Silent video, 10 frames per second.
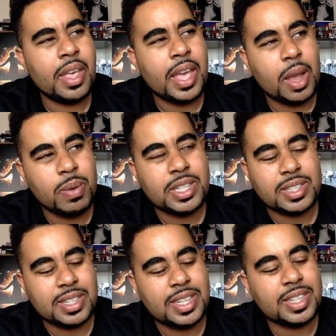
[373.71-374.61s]
And we just
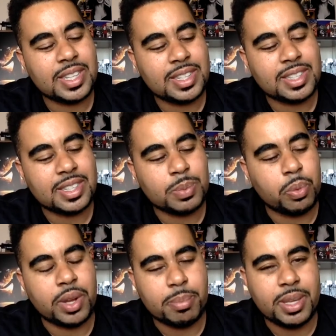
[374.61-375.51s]
need to get to this
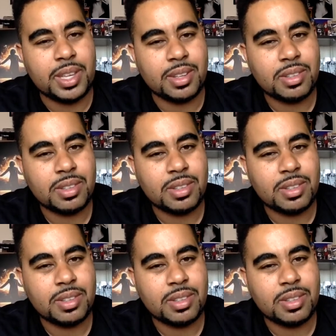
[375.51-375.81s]
point B.